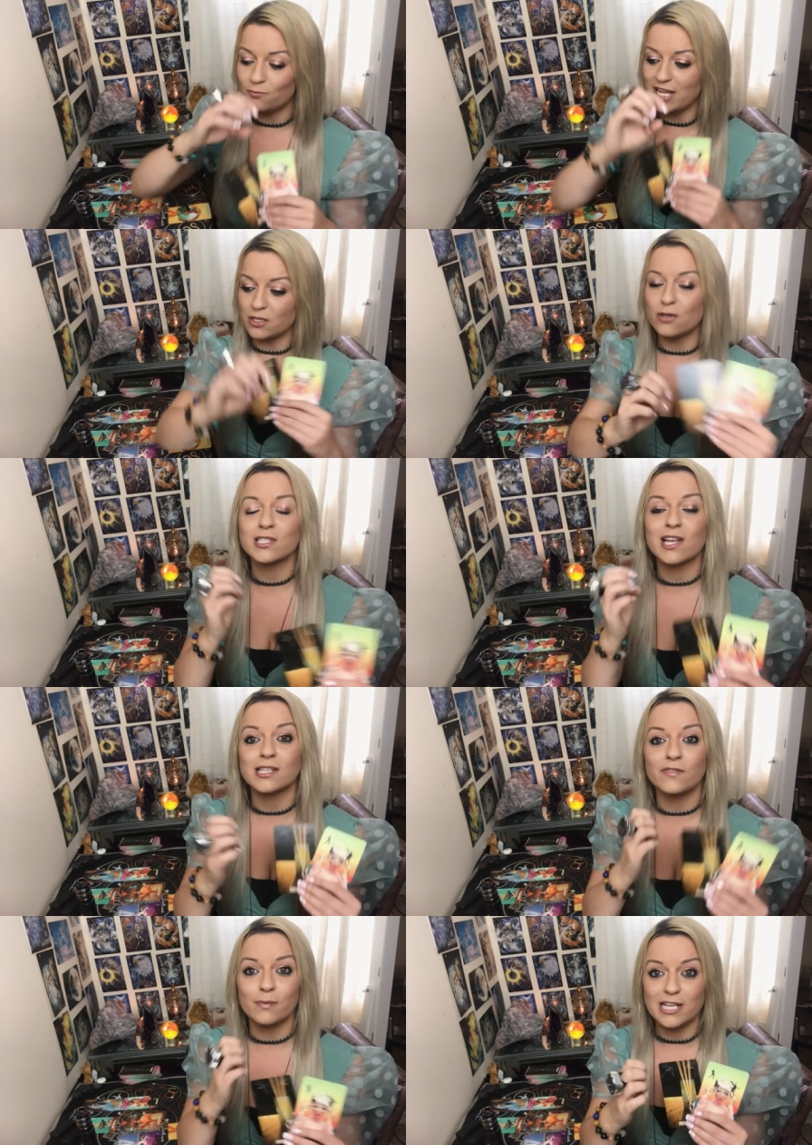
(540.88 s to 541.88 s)
when you
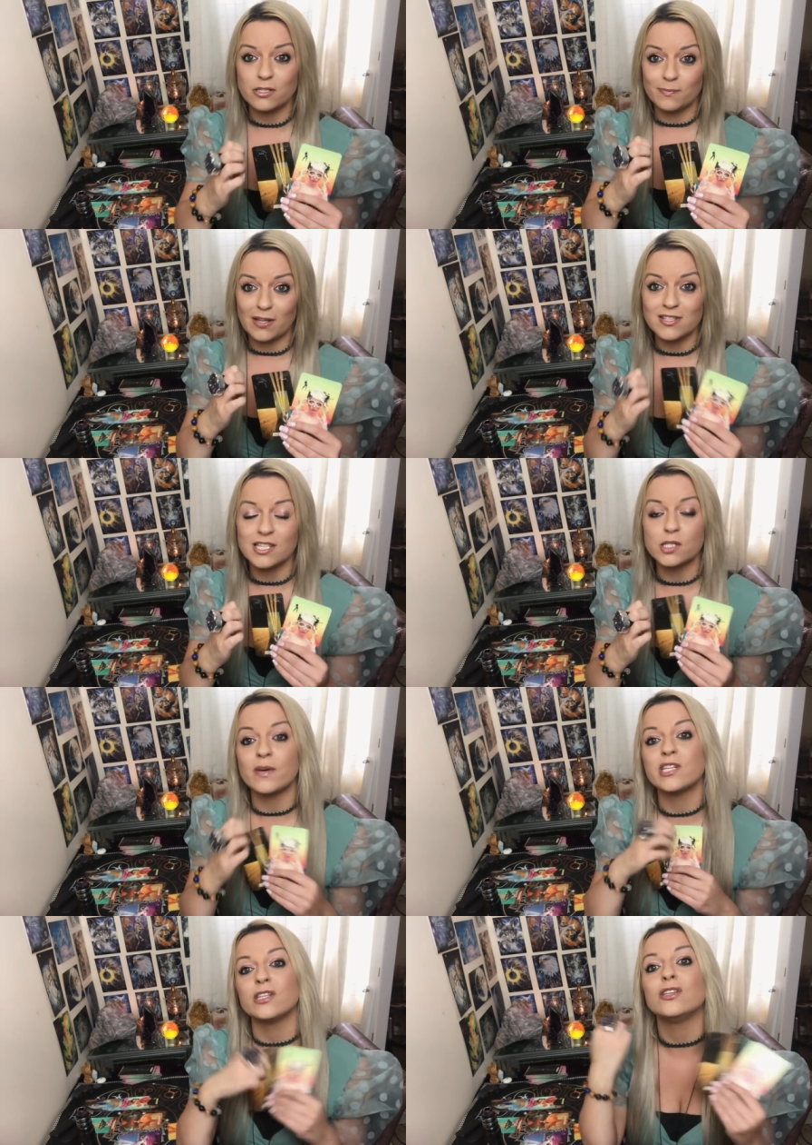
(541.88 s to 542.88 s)
start to feel better about the
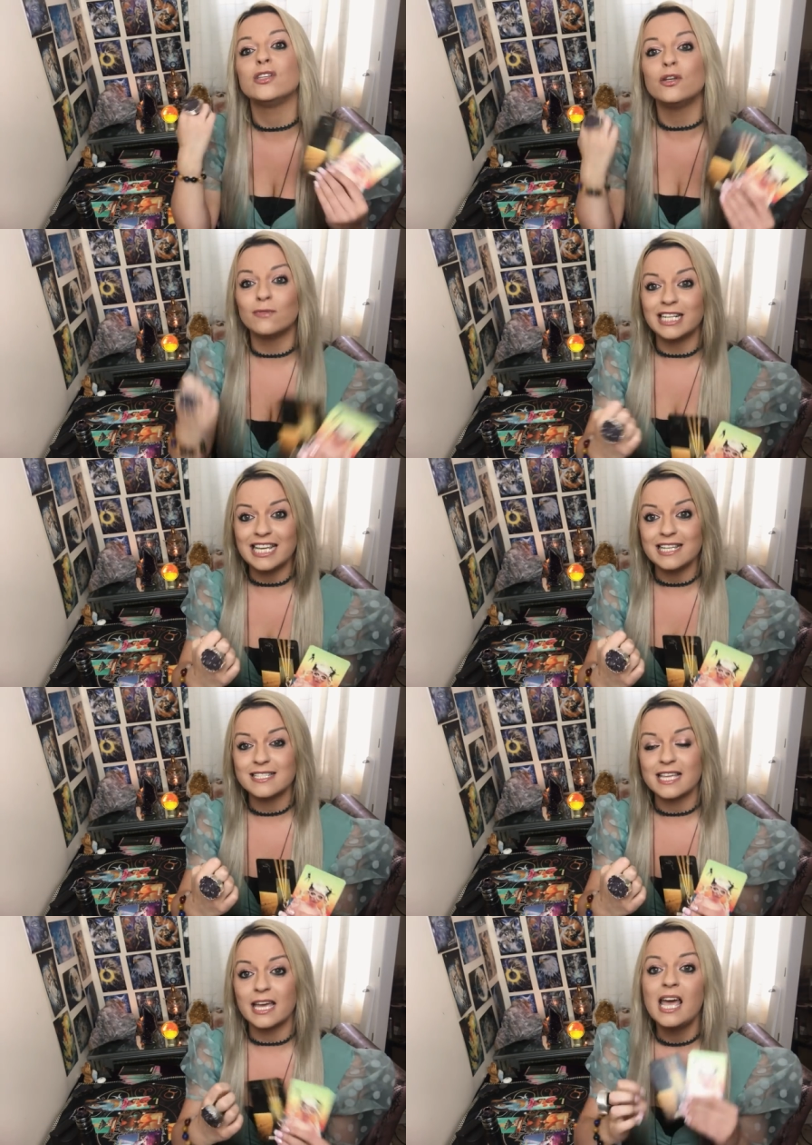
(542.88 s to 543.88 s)
situation, you
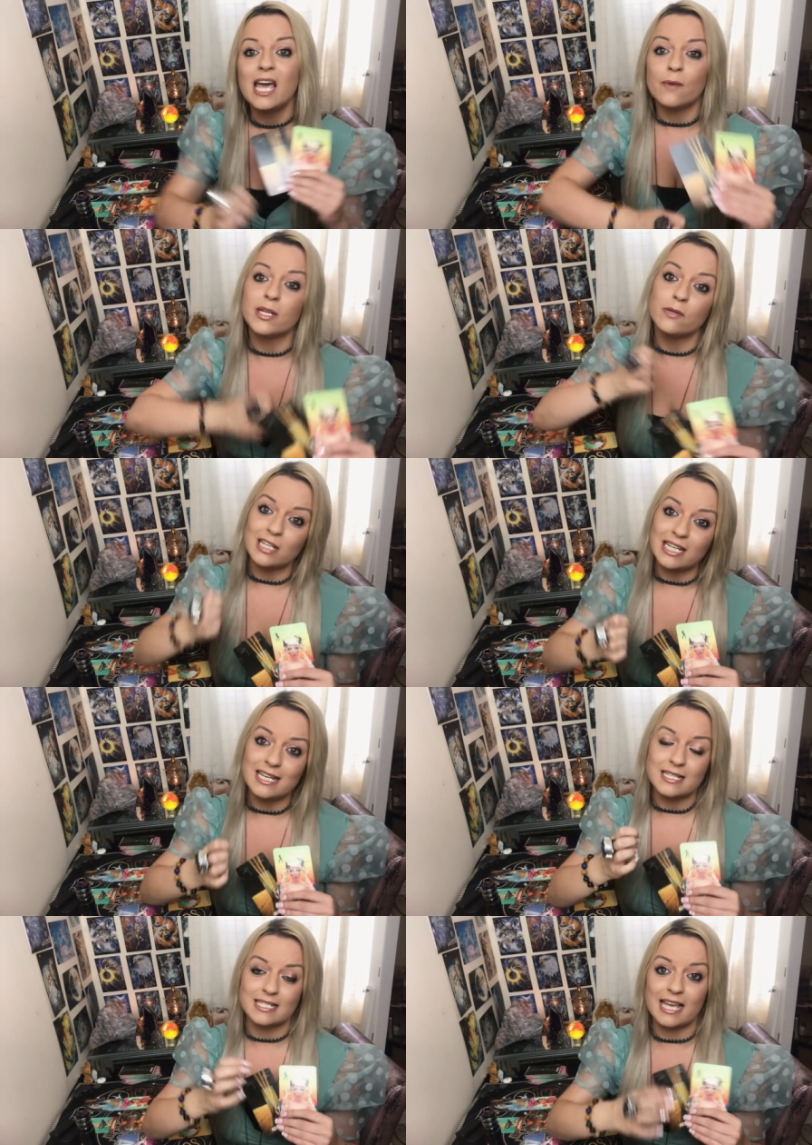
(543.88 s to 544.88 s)
release it, and when you
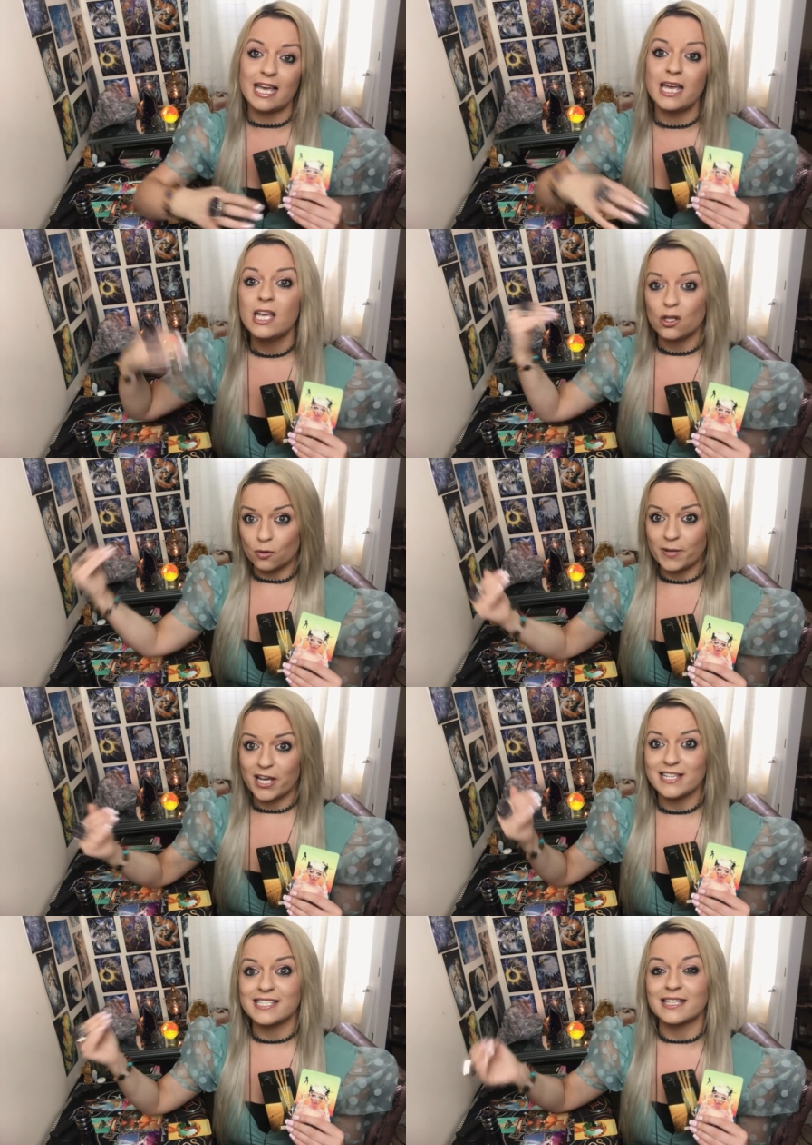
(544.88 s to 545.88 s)
release it, your
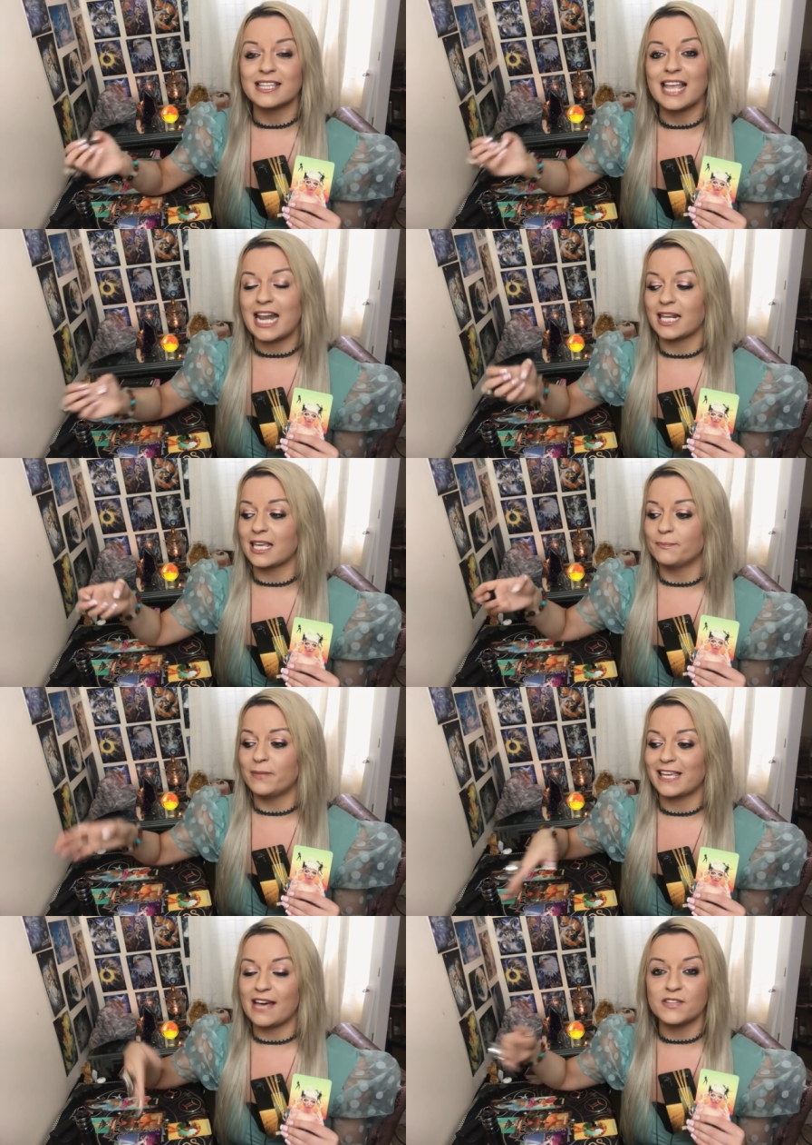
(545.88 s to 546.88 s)
person then can
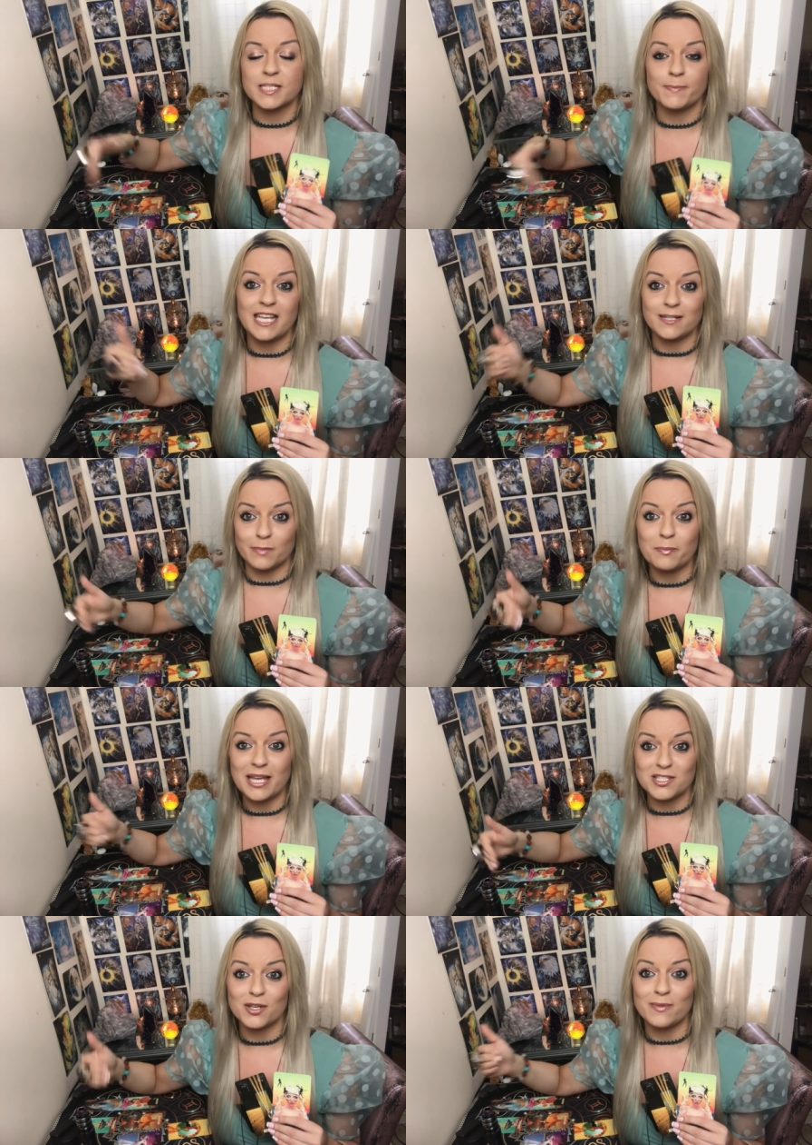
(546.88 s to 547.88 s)
pick, gather speed and
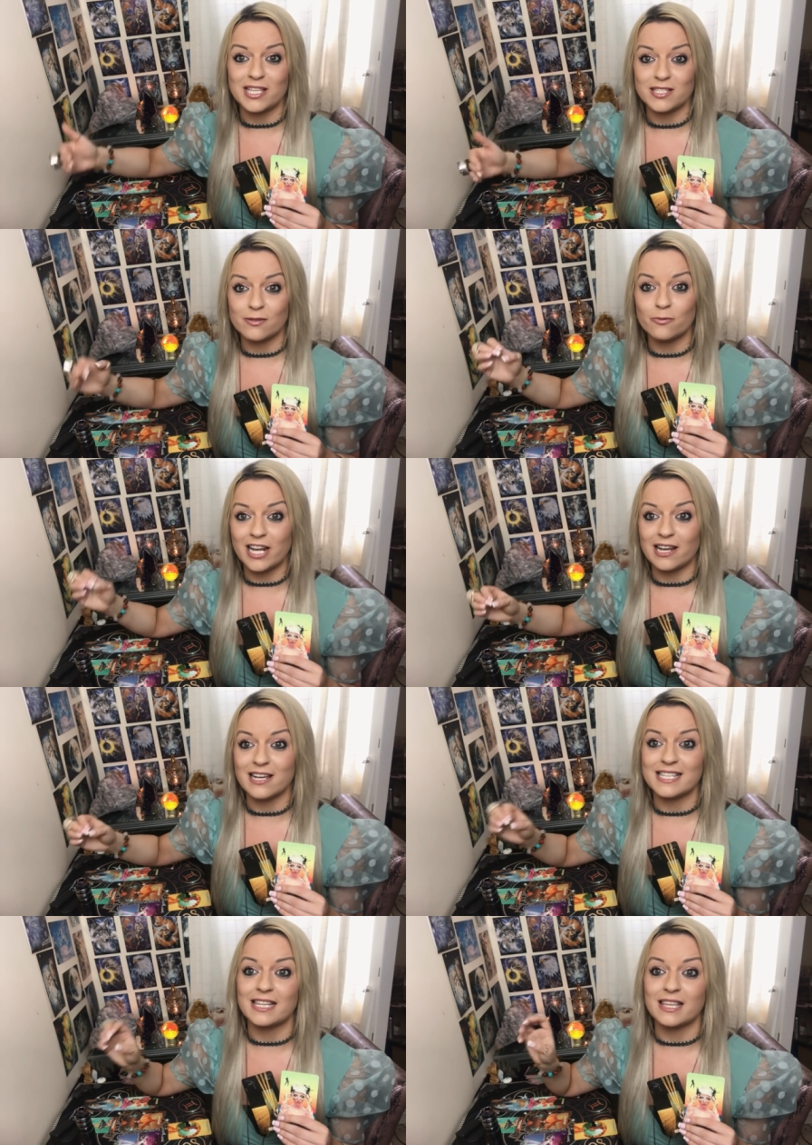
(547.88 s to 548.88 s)
momentum into
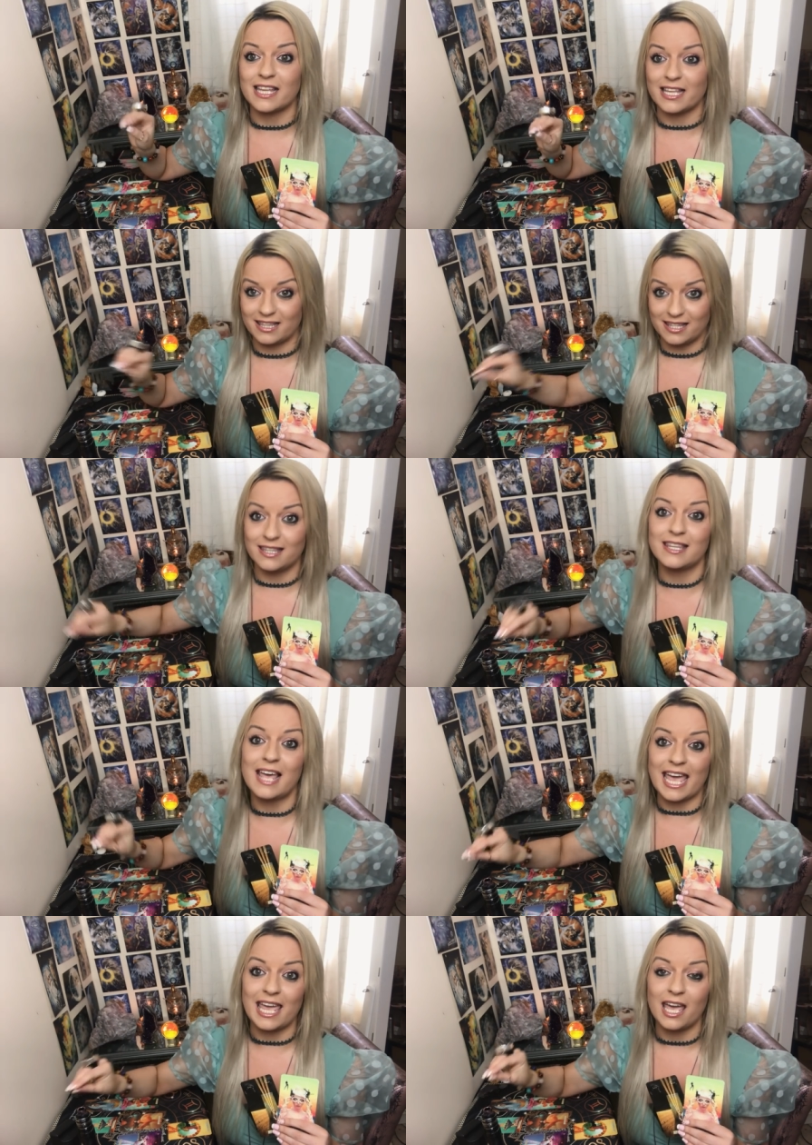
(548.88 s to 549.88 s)
realizing that
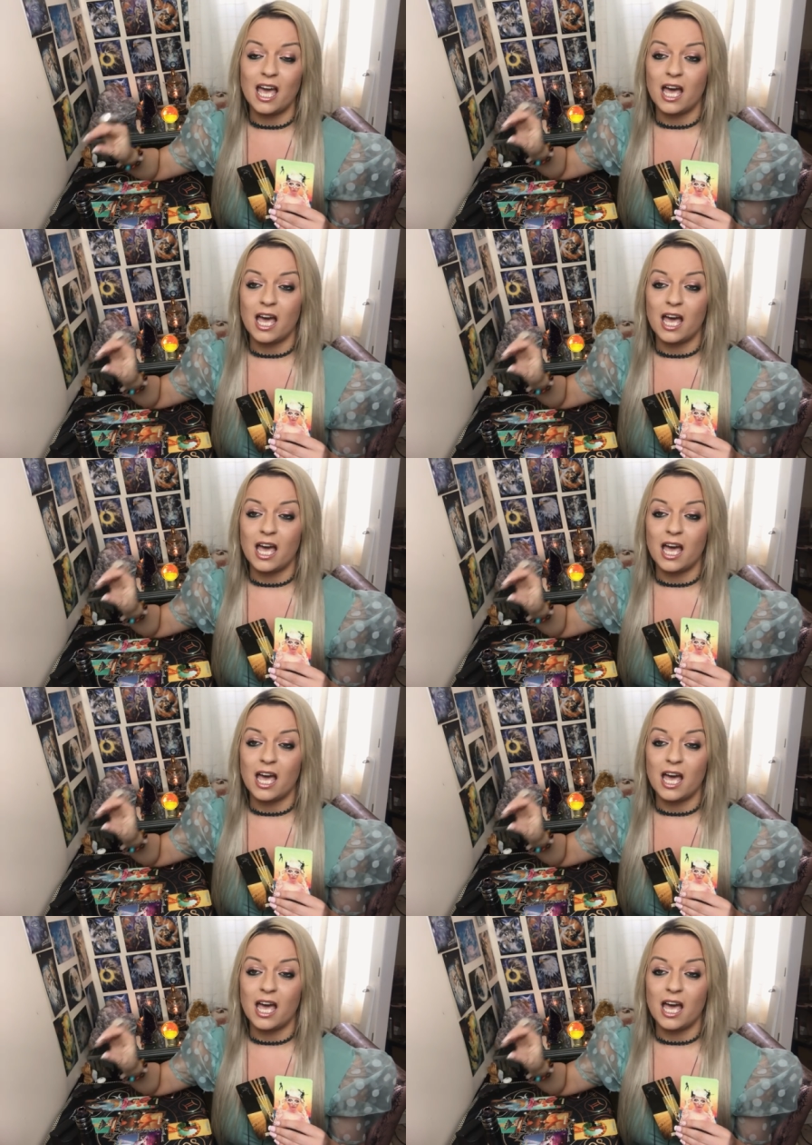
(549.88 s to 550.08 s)
they